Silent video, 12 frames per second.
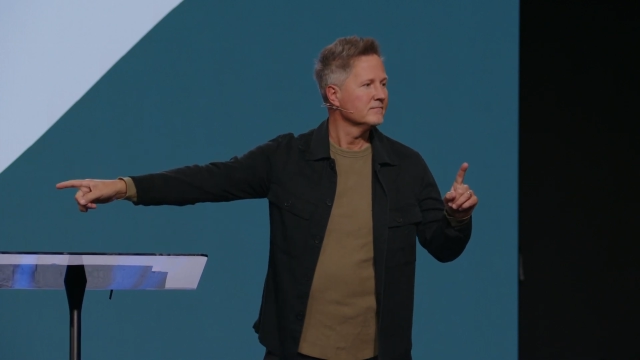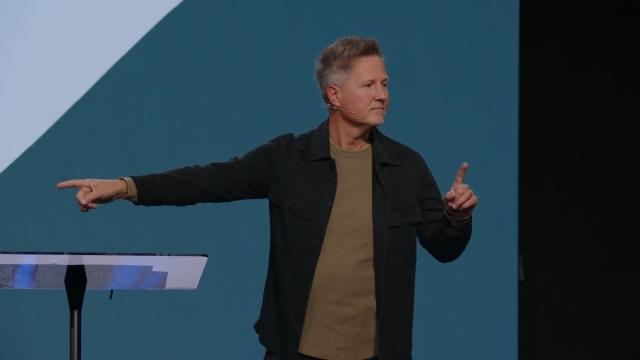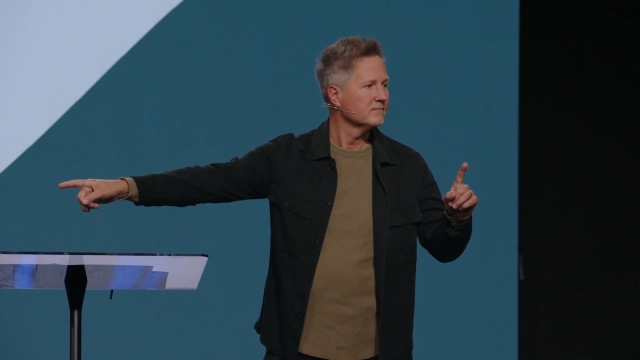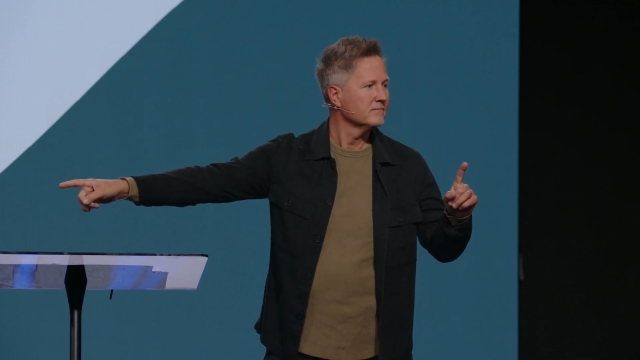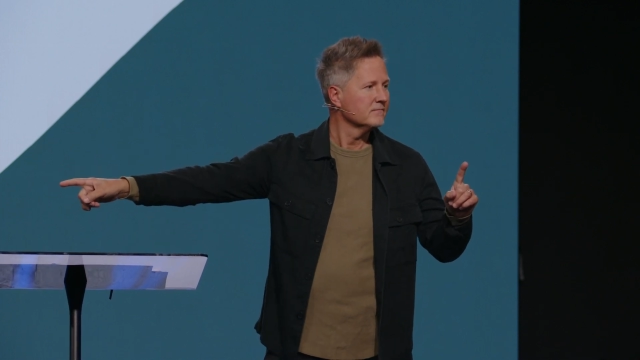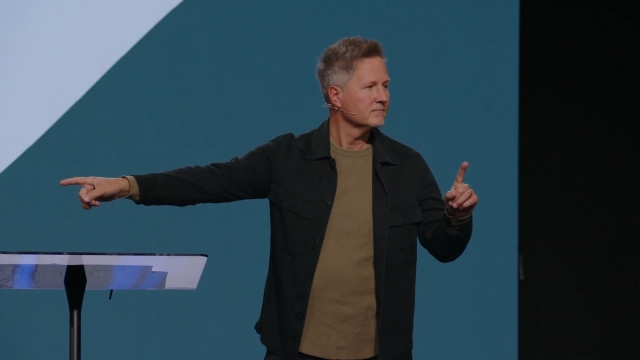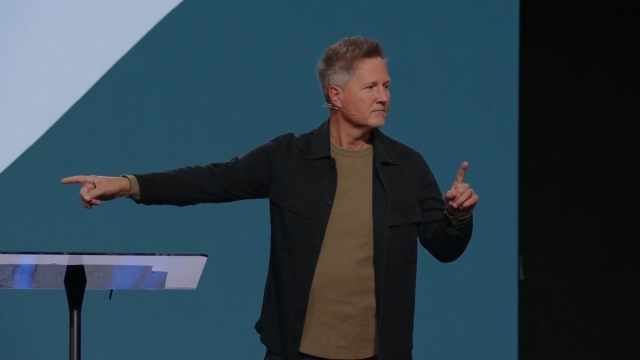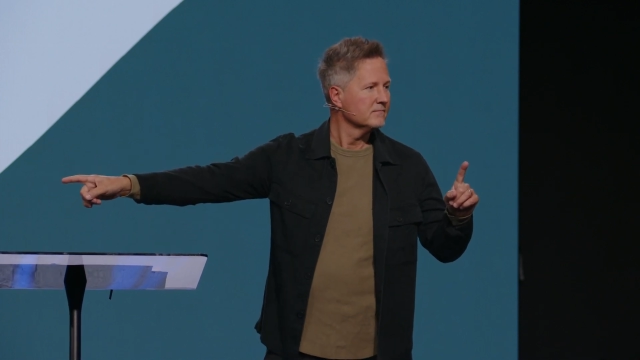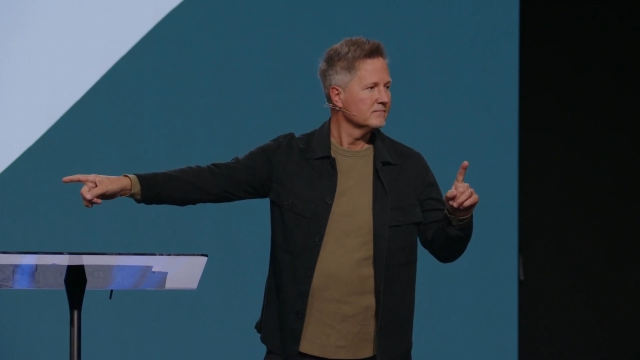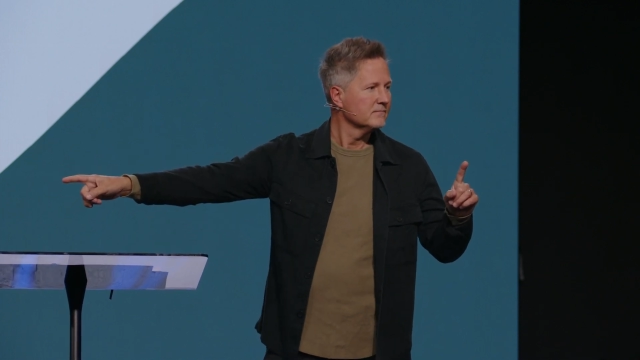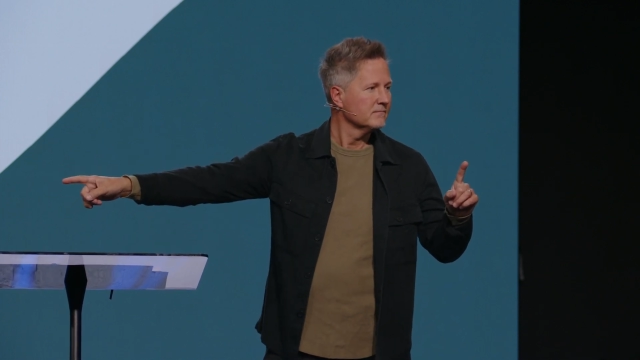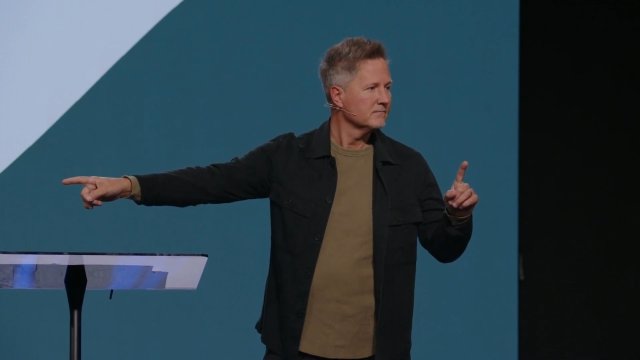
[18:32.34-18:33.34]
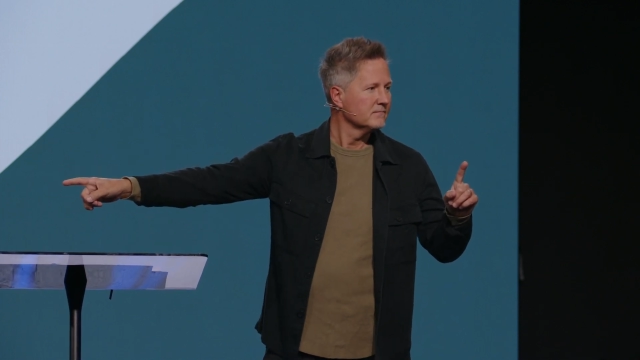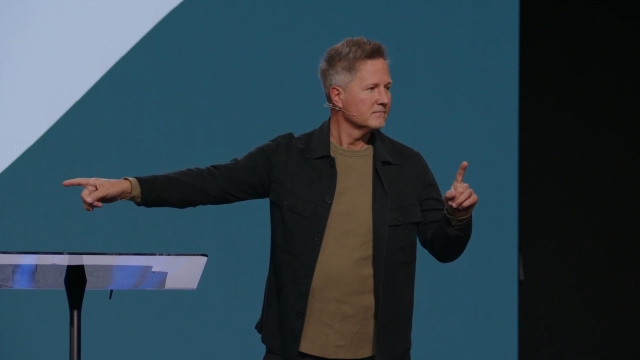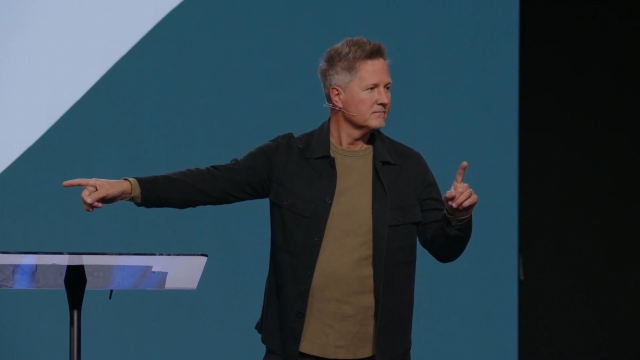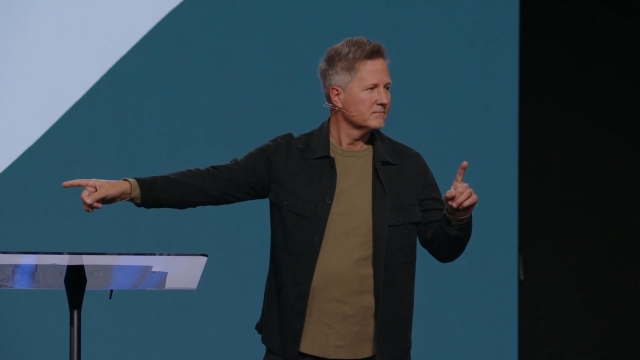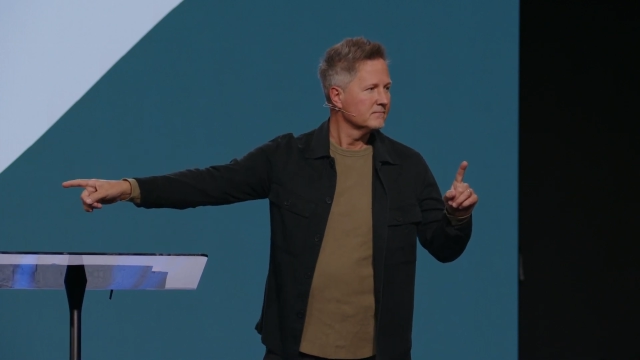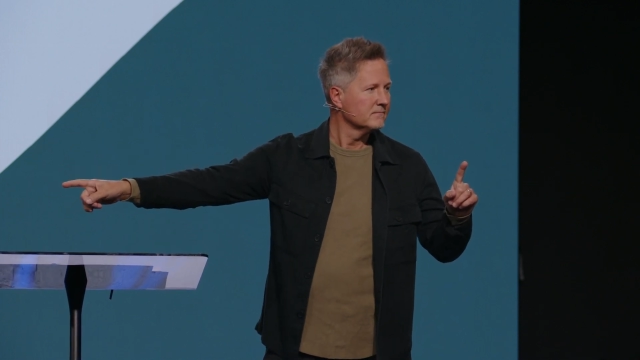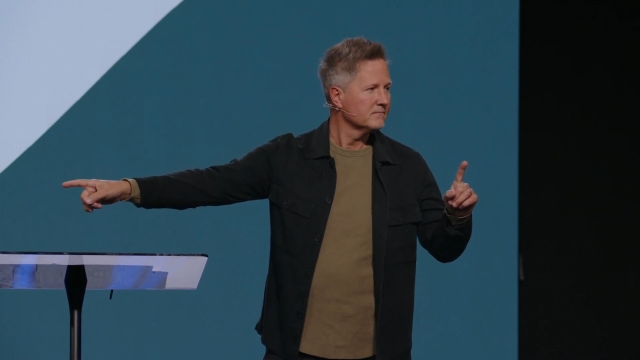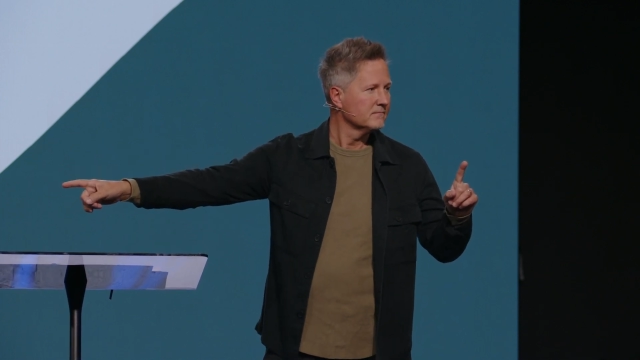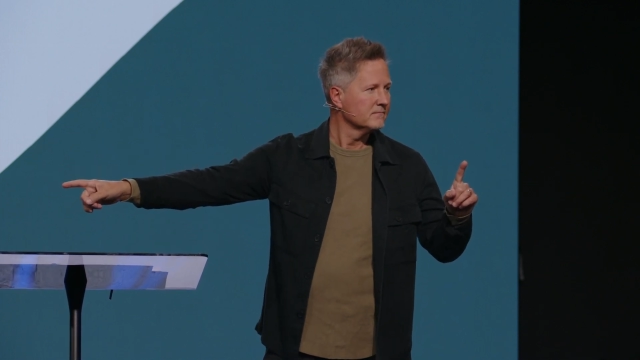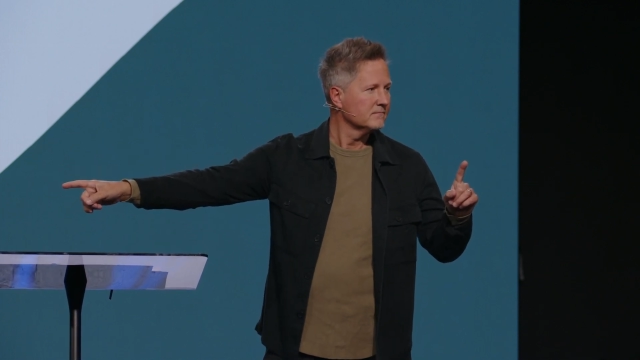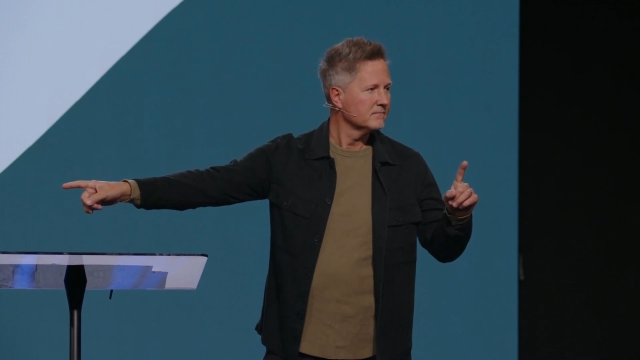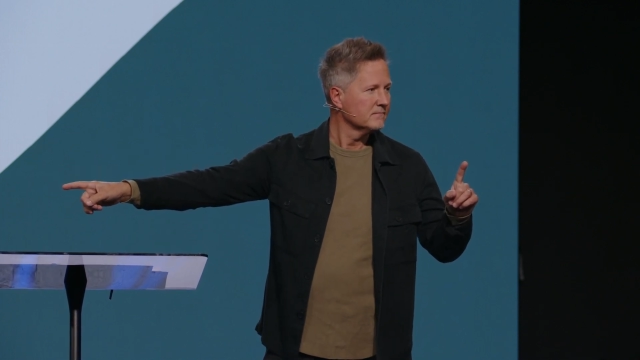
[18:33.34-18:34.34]

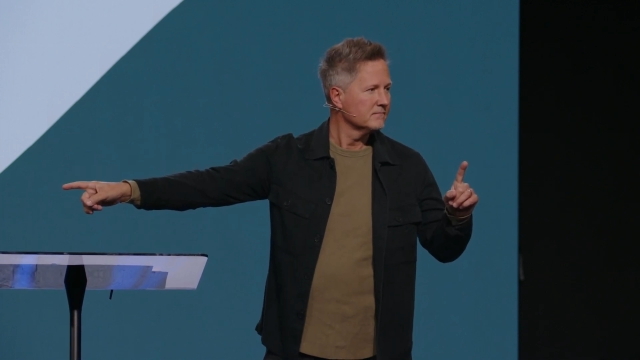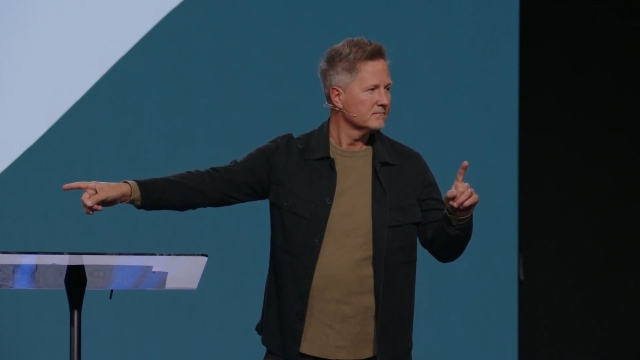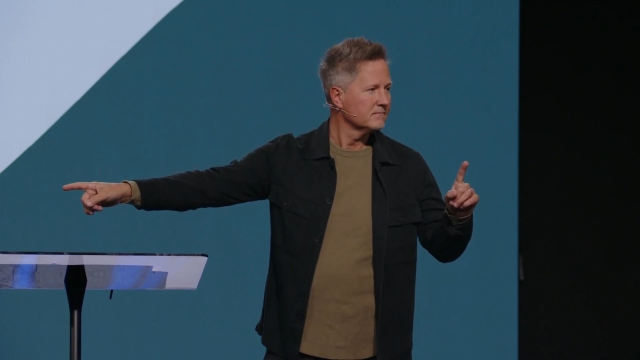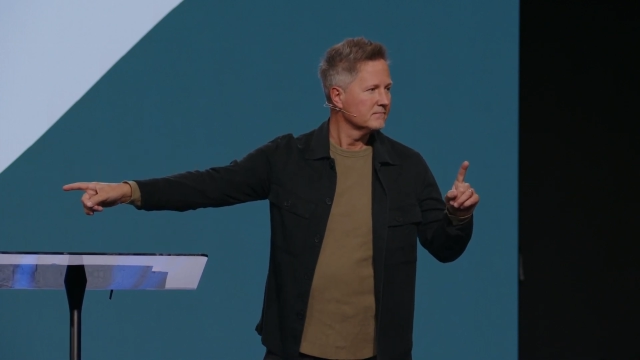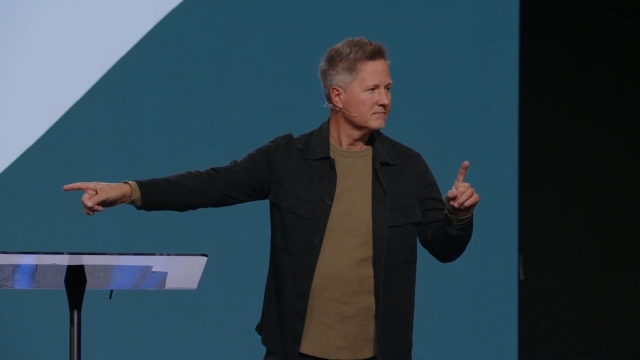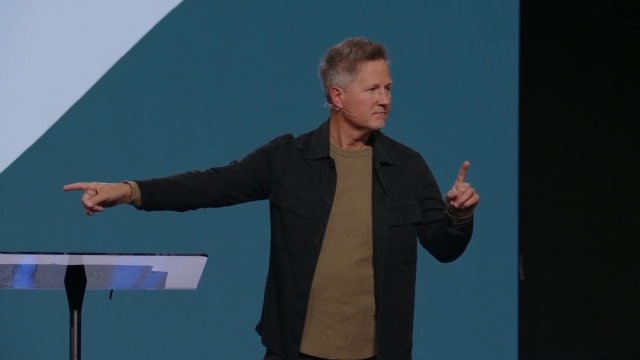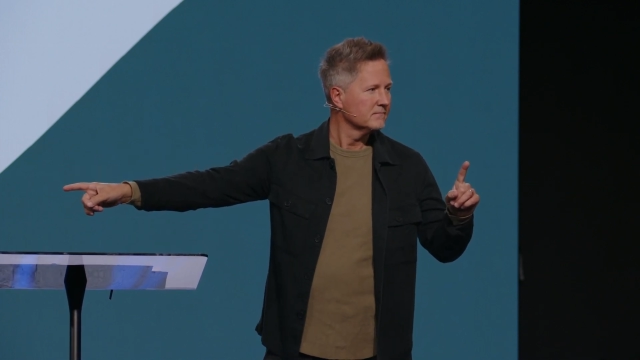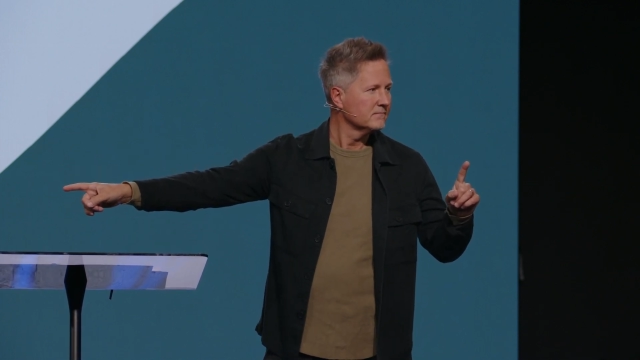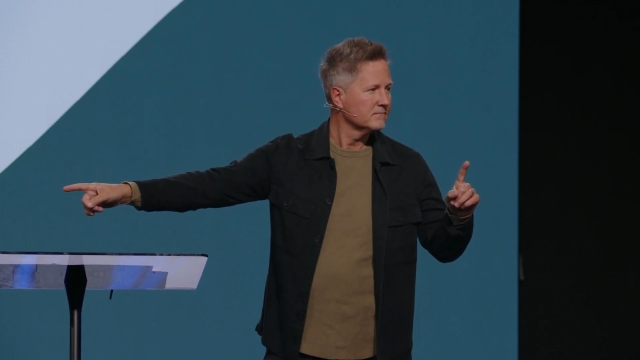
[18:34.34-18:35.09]
No one is speaking in this clip.